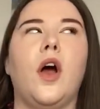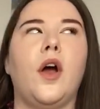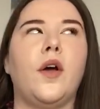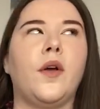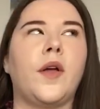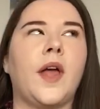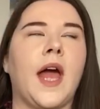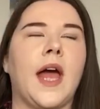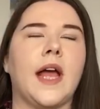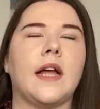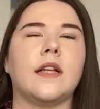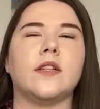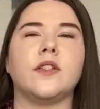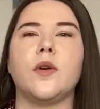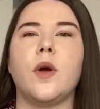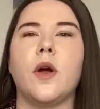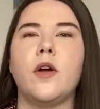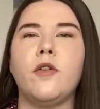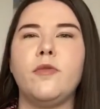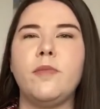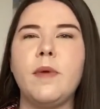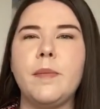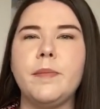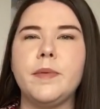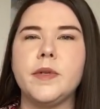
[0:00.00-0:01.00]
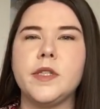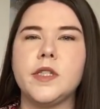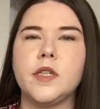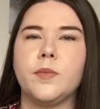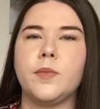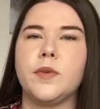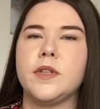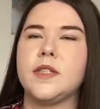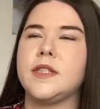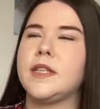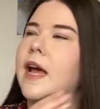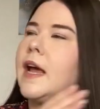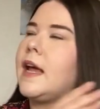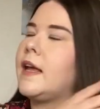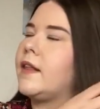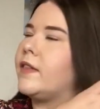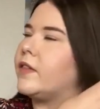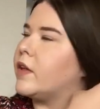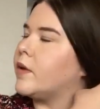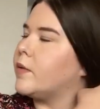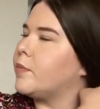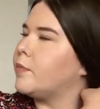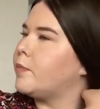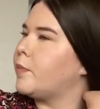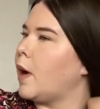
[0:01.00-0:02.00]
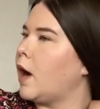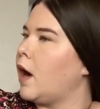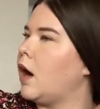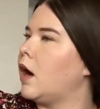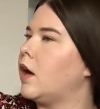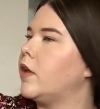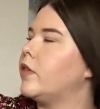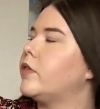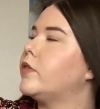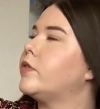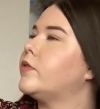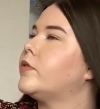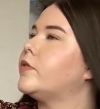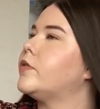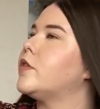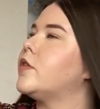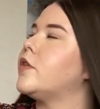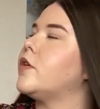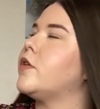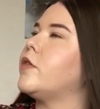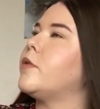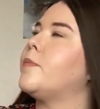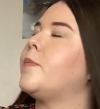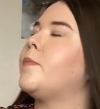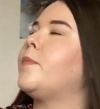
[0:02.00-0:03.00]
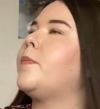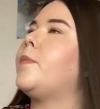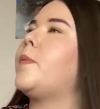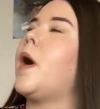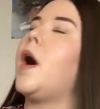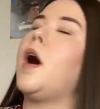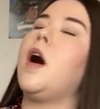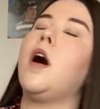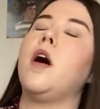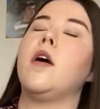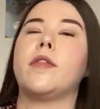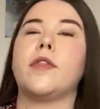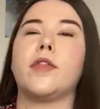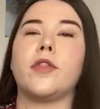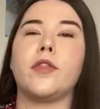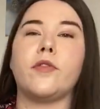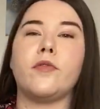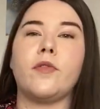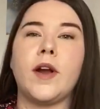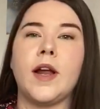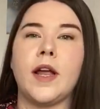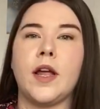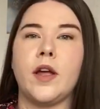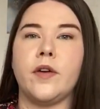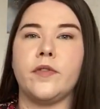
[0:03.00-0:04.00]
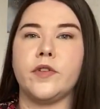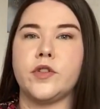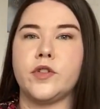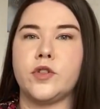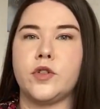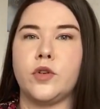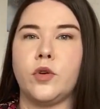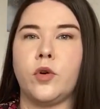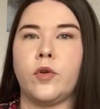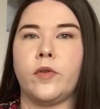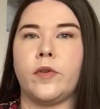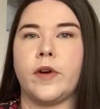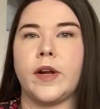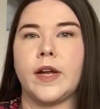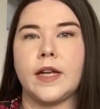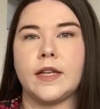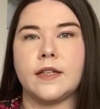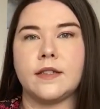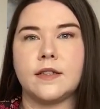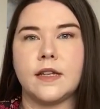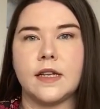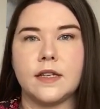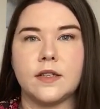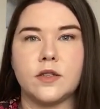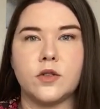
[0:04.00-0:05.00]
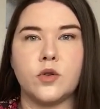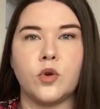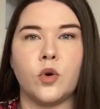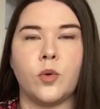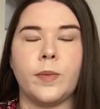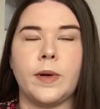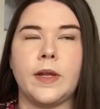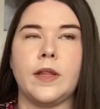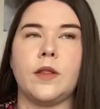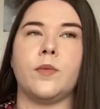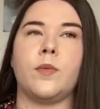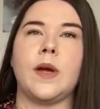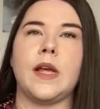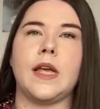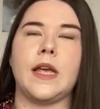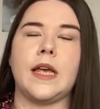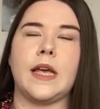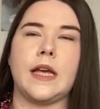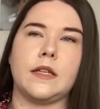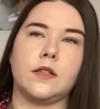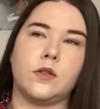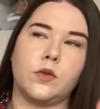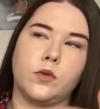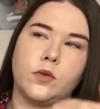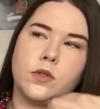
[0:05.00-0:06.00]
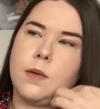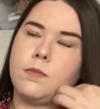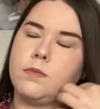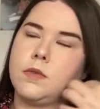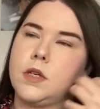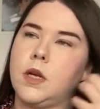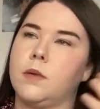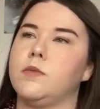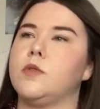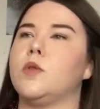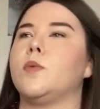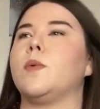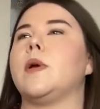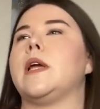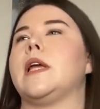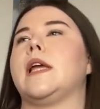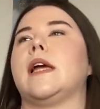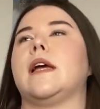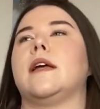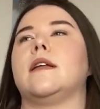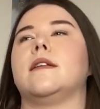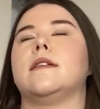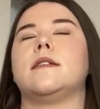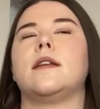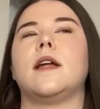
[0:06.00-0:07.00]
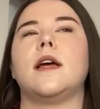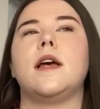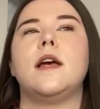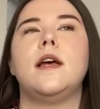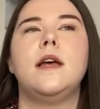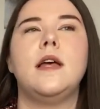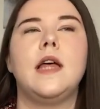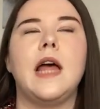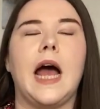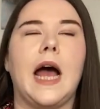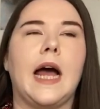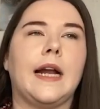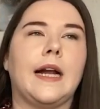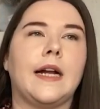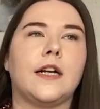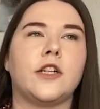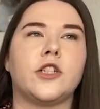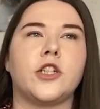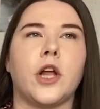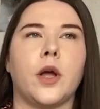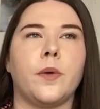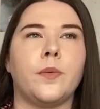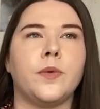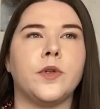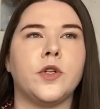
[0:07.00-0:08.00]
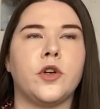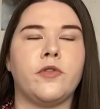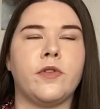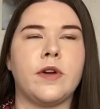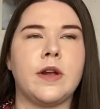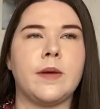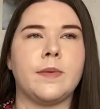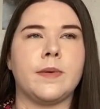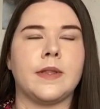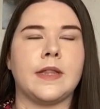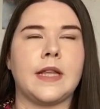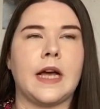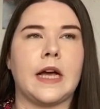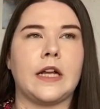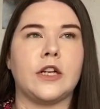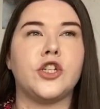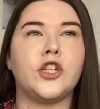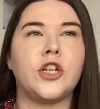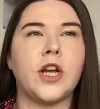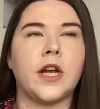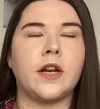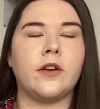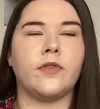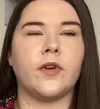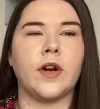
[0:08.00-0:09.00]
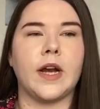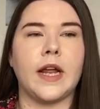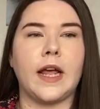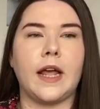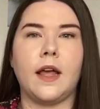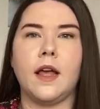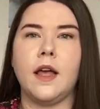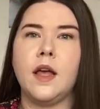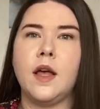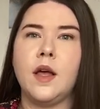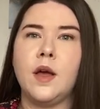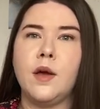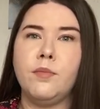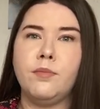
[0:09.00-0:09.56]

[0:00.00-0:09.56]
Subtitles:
Okay, so I remember someone saying that part three of a story is normally the weakest or sometimes the weakest. And actually, I would agree with that generally.